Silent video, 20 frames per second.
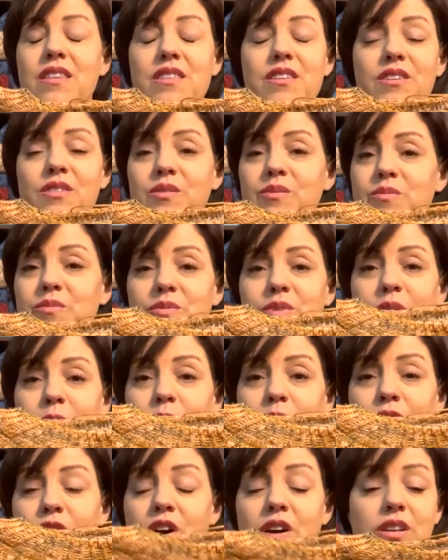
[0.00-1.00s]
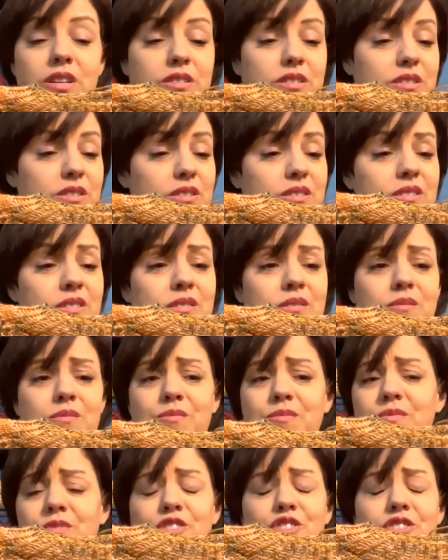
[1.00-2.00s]
their product is
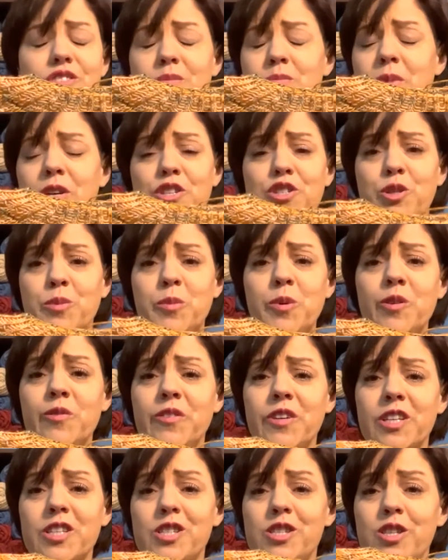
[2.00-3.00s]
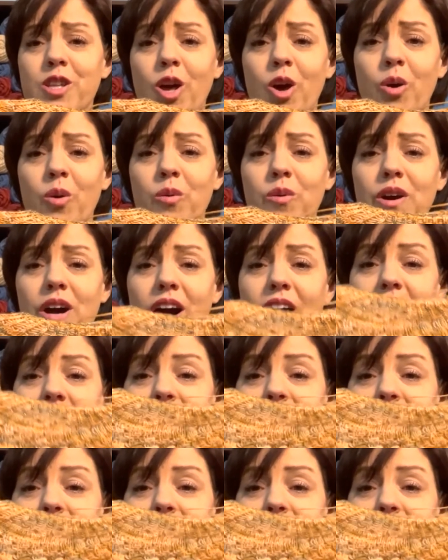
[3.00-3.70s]
just picture perfect. So I